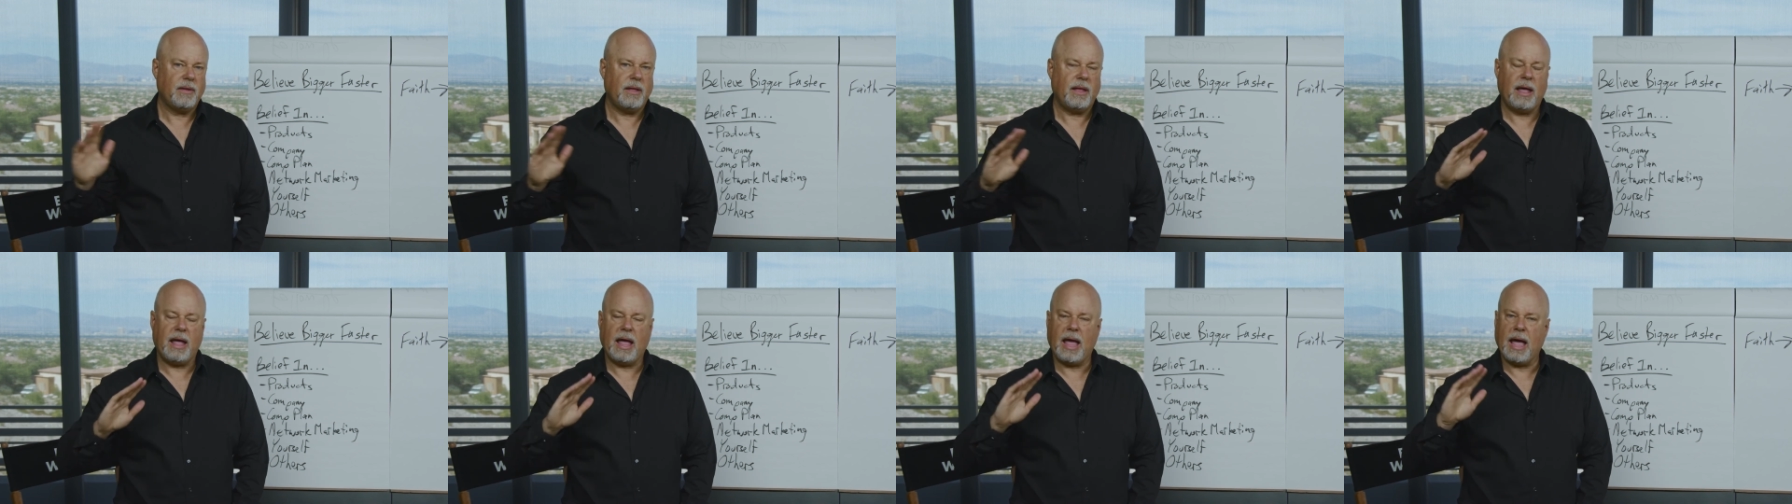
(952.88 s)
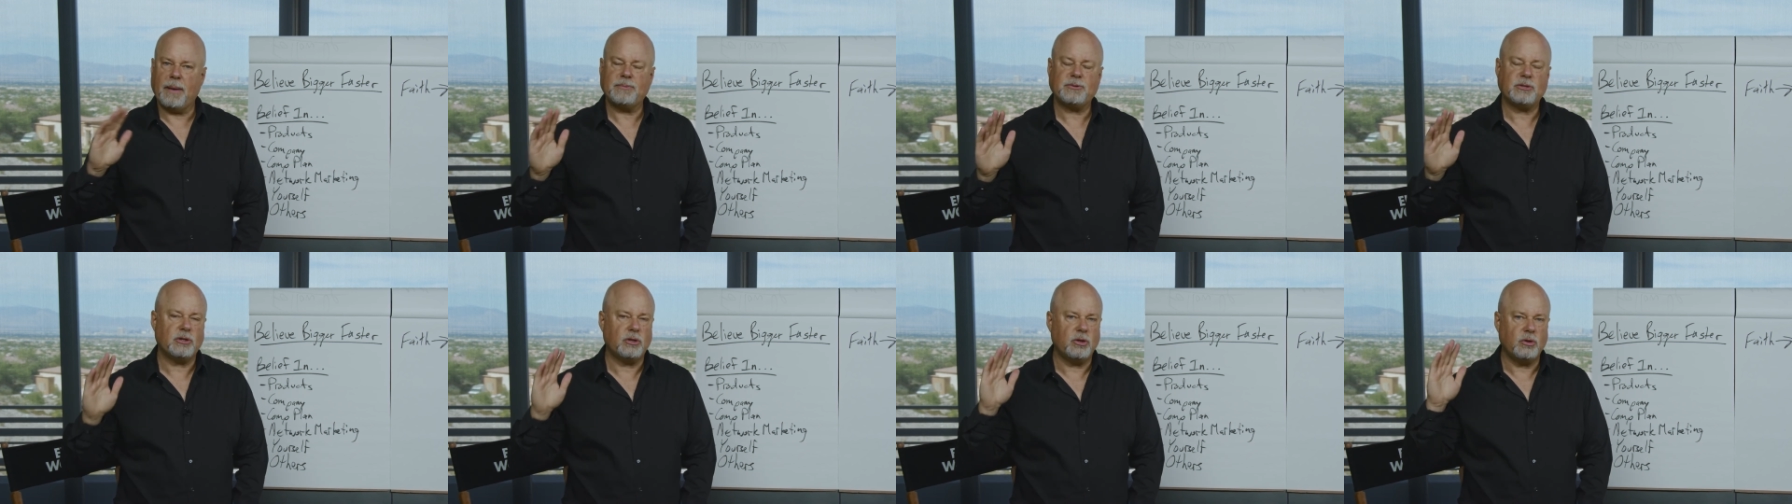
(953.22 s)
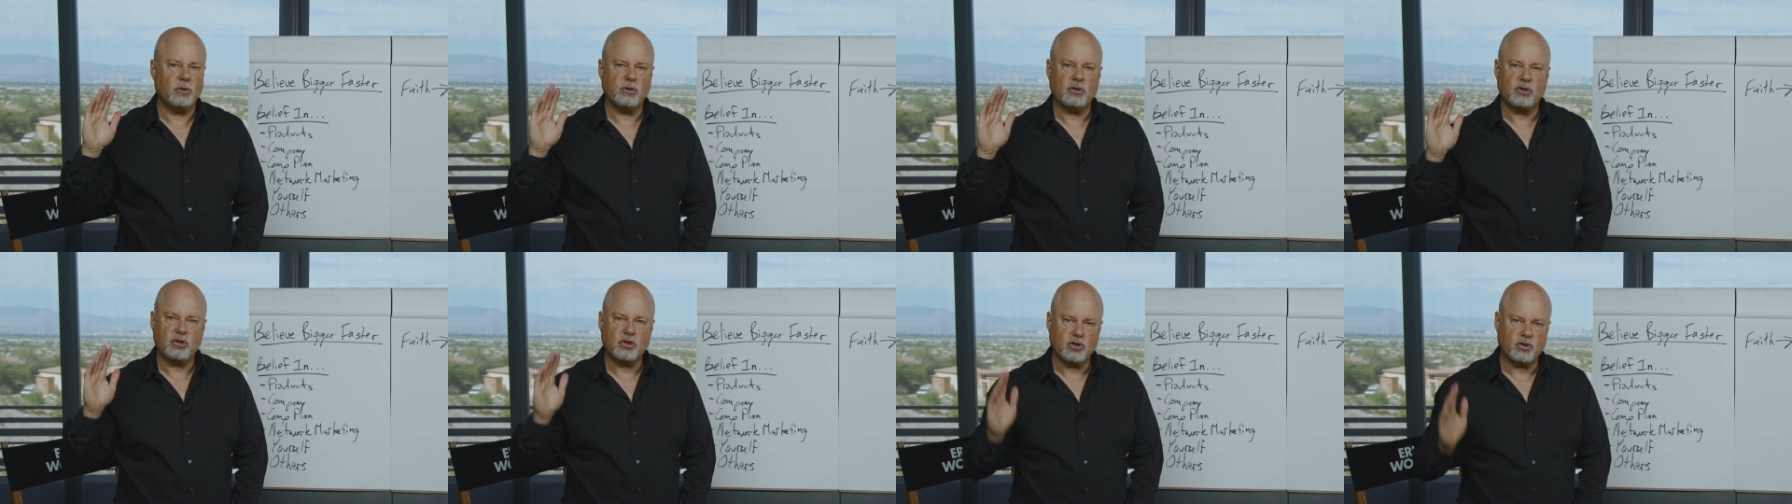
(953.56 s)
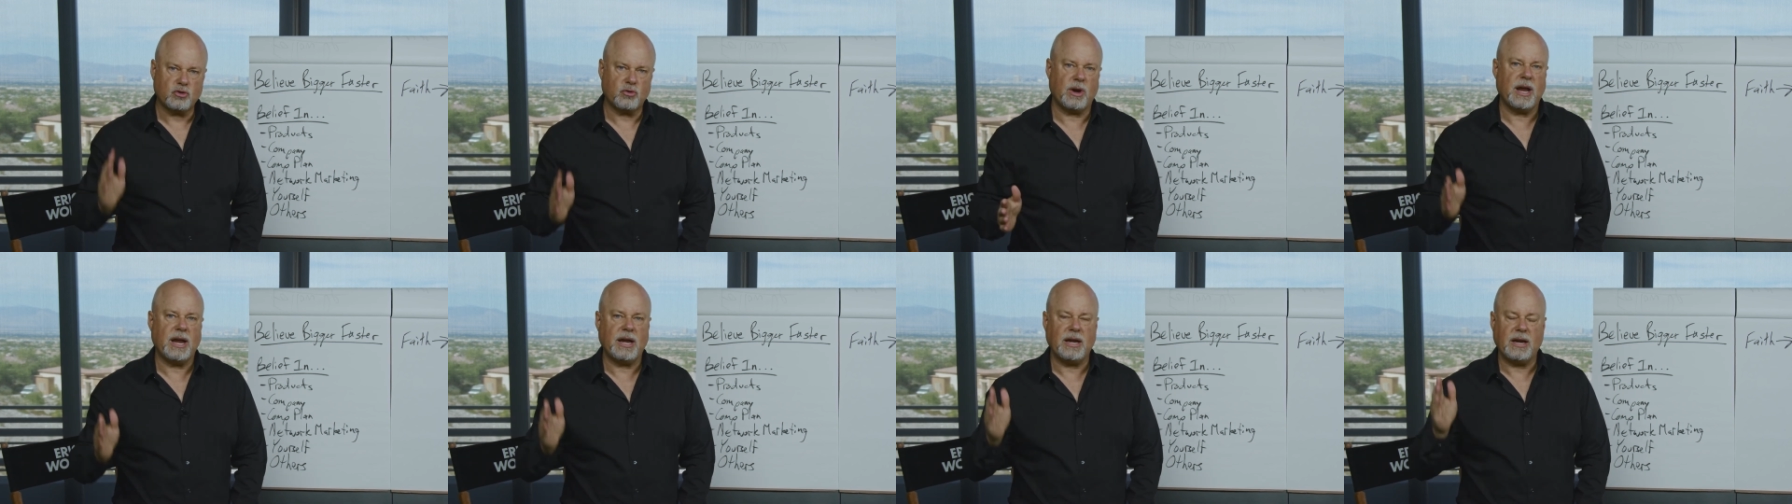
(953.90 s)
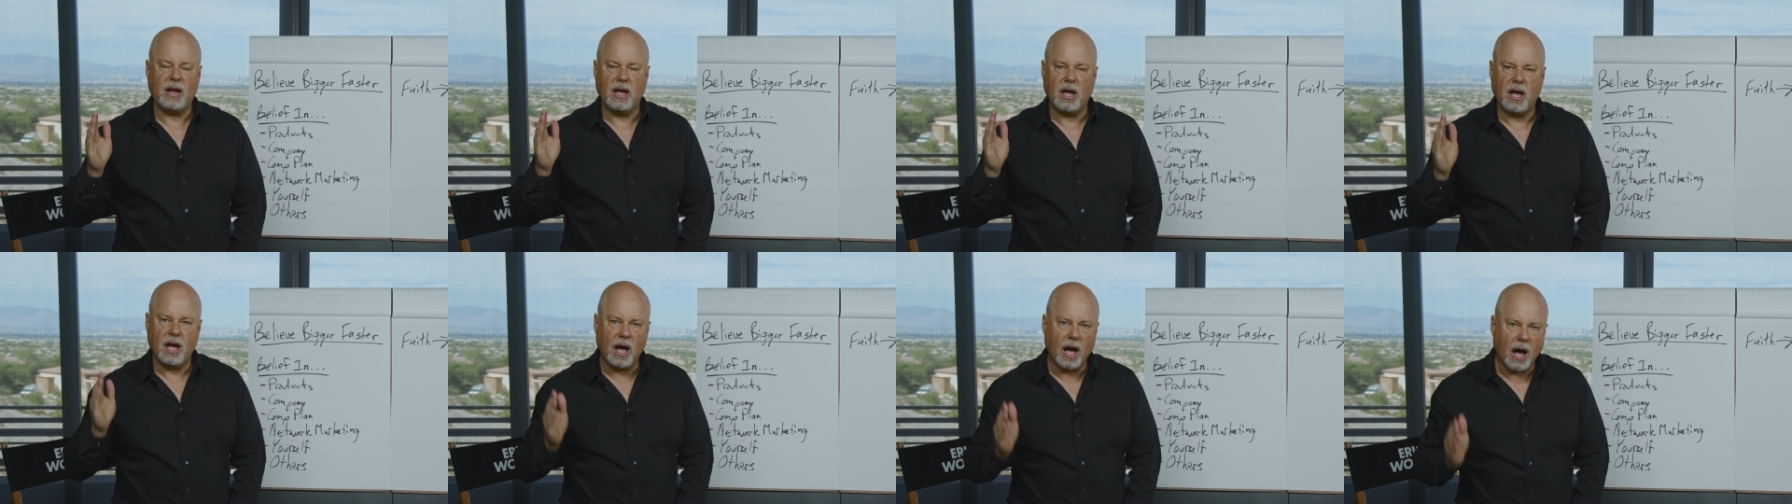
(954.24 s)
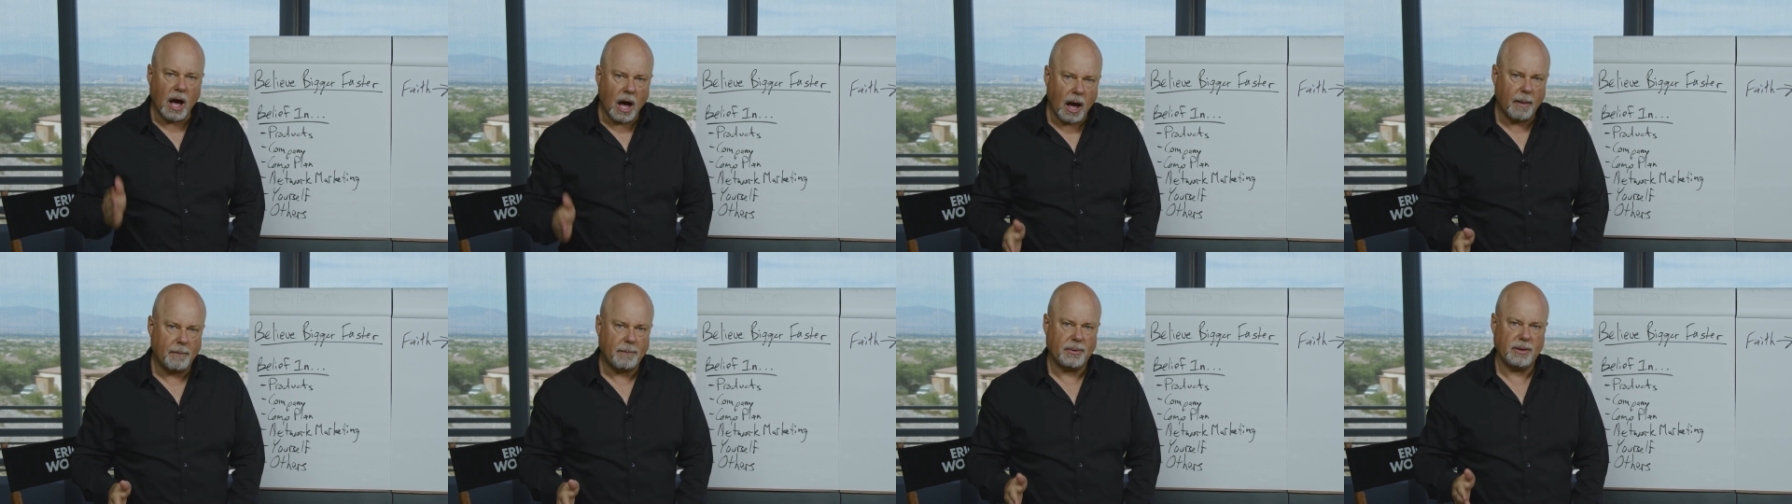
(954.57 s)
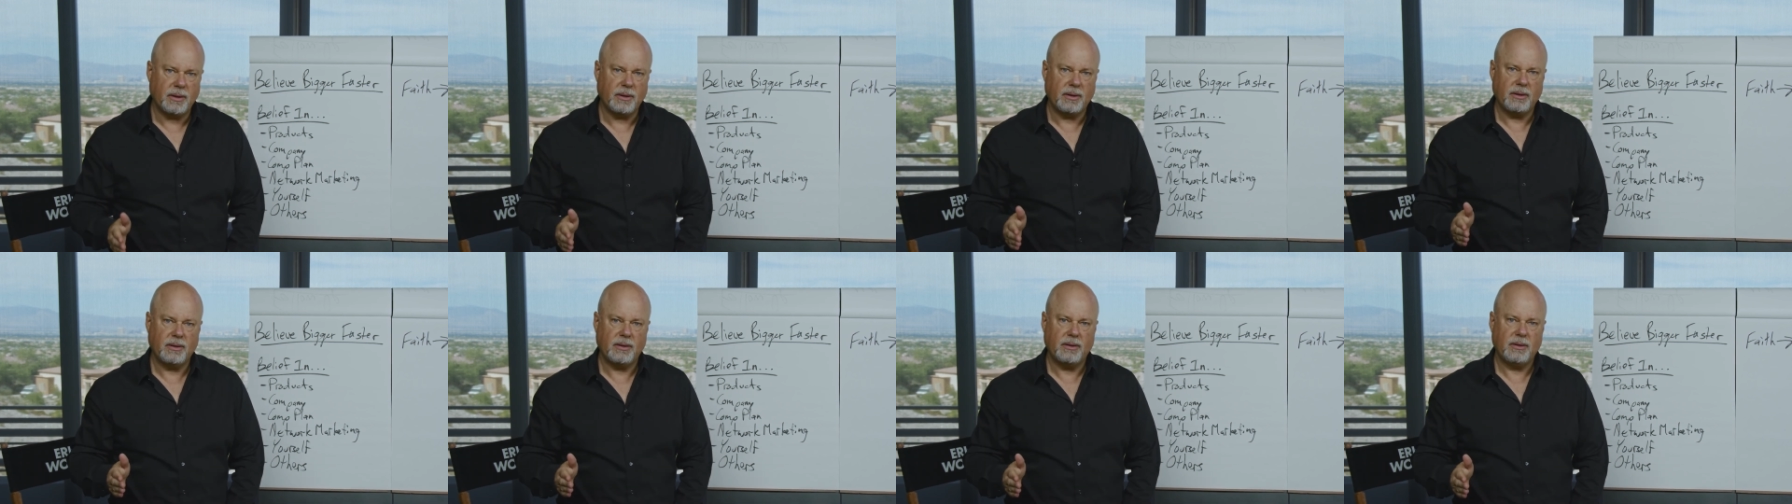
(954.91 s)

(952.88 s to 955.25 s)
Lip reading: Absolute straight up.